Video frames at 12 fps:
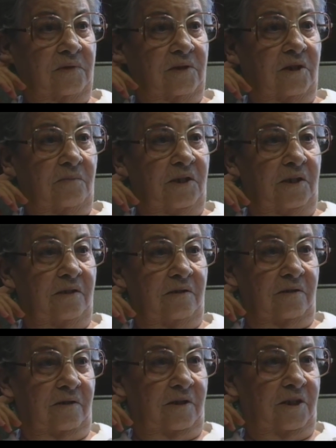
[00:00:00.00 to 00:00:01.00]
come in
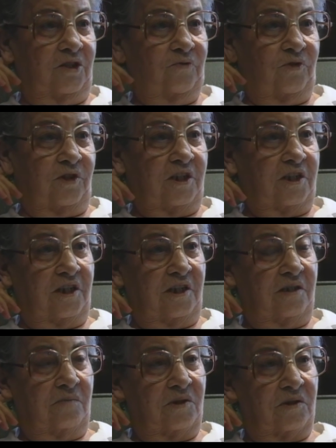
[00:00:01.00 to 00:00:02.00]
his
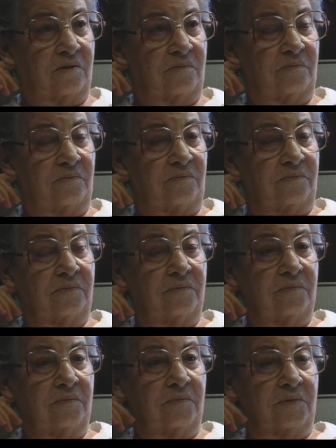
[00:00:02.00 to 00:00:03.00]
footsteps.
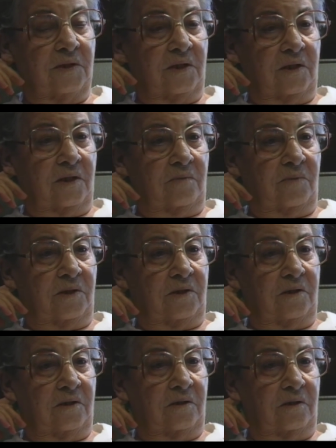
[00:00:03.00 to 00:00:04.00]
Mm-hmm.
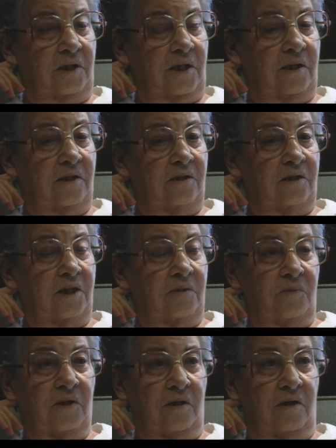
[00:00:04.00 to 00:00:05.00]
But uh, Cannons
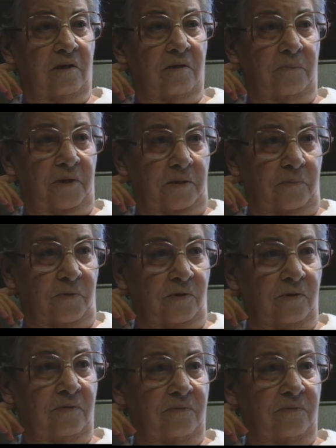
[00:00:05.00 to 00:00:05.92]
helped a lot of people.